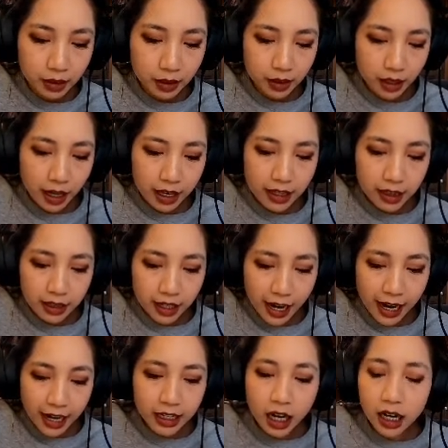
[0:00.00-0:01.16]
and then the
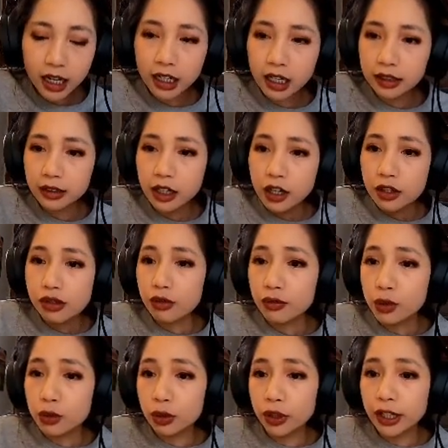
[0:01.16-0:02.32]
anion. So if you
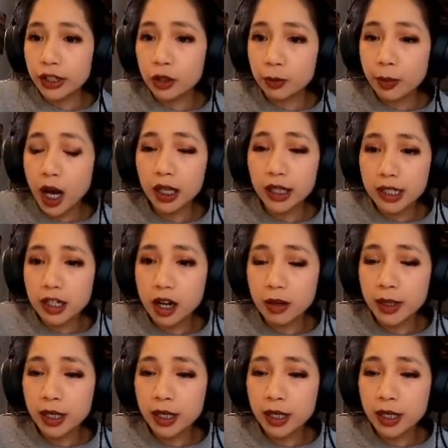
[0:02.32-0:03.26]
look at your polyatomic